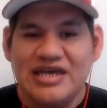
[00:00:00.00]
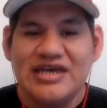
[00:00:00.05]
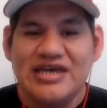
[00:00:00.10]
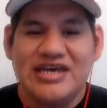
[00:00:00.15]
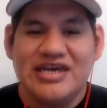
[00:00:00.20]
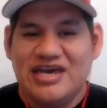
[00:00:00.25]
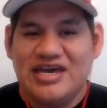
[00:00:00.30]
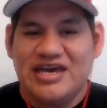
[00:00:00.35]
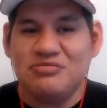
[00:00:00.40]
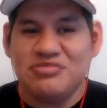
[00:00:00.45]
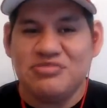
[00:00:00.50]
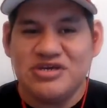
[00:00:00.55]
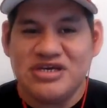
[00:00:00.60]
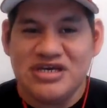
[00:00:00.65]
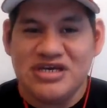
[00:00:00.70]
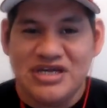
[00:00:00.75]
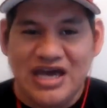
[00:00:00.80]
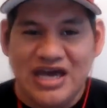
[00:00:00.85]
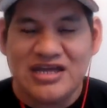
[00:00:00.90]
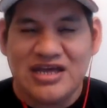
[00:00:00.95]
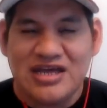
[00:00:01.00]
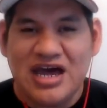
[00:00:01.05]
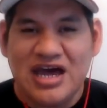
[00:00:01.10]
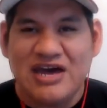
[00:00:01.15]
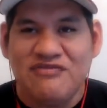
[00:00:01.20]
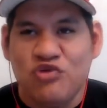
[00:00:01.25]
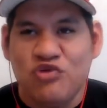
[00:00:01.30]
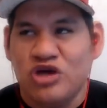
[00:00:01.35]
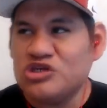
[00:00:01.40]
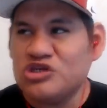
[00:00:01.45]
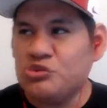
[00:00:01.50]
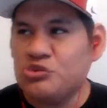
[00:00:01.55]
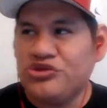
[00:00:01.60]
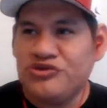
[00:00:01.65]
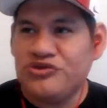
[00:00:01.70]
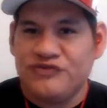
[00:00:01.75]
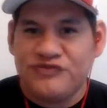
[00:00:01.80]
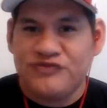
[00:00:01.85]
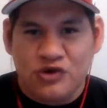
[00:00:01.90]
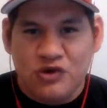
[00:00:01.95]
can be I, i've worked with
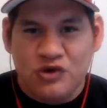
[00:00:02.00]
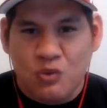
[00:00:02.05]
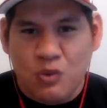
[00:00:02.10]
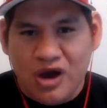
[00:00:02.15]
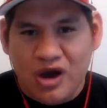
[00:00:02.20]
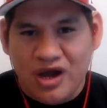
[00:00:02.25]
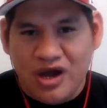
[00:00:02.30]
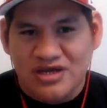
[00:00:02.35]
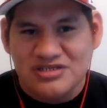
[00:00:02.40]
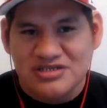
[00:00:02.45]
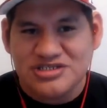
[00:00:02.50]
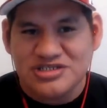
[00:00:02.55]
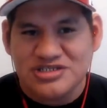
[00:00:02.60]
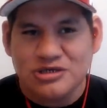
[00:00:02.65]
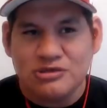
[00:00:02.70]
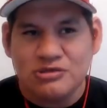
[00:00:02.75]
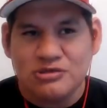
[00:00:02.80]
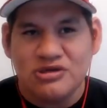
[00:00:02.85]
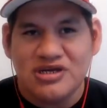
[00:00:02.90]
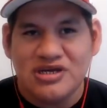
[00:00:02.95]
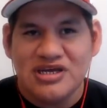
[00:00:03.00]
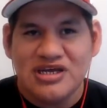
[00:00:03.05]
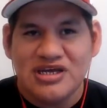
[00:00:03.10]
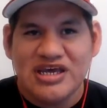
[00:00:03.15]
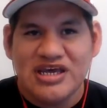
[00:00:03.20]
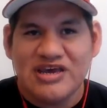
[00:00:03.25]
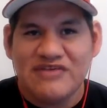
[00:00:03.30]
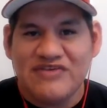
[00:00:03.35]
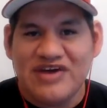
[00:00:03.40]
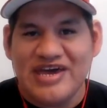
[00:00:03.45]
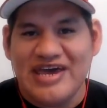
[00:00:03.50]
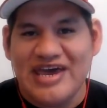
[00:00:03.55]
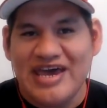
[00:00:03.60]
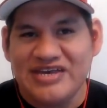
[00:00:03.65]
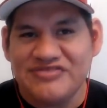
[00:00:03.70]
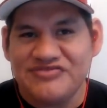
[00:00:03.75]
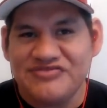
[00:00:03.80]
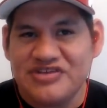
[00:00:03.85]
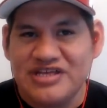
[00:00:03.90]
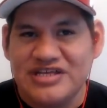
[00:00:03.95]
her for a while so if i
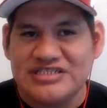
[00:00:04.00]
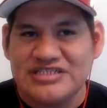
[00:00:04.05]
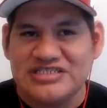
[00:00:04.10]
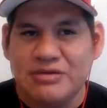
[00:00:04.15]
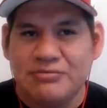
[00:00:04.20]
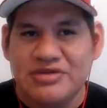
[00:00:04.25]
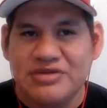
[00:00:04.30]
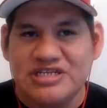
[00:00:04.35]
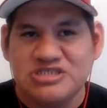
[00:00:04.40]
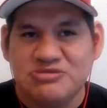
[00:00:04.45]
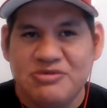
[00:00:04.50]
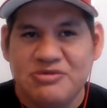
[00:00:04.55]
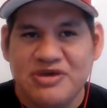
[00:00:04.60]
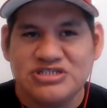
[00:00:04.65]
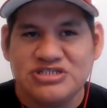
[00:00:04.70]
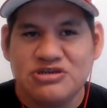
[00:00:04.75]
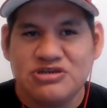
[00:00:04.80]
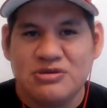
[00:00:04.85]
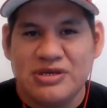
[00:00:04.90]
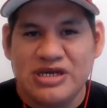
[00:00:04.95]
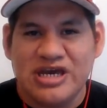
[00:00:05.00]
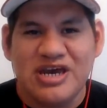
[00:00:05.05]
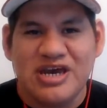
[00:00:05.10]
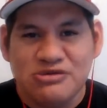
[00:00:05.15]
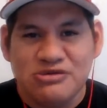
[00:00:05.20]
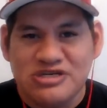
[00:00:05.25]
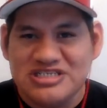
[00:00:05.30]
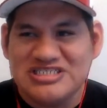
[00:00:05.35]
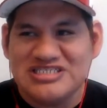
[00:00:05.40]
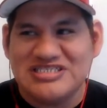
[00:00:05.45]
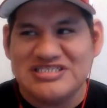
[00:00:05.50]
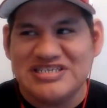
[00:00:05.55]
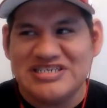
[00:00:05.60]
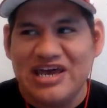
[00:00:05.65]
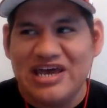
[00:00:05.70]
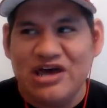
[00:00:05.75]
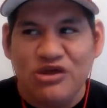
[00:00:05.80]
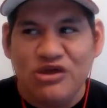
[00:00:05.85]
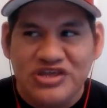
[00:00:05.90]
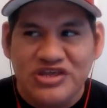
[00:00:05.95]
ask for like something special like hey will you
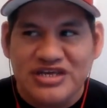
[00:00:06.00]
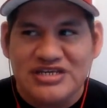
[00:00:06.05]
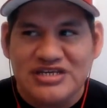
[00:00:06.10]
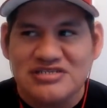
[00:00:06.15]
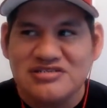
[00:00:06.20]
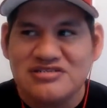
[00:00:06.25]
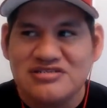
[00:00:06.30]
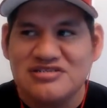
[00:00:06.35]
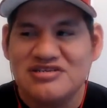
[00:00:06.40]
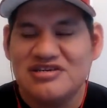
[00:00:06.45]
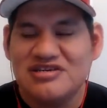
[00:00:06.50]
scale this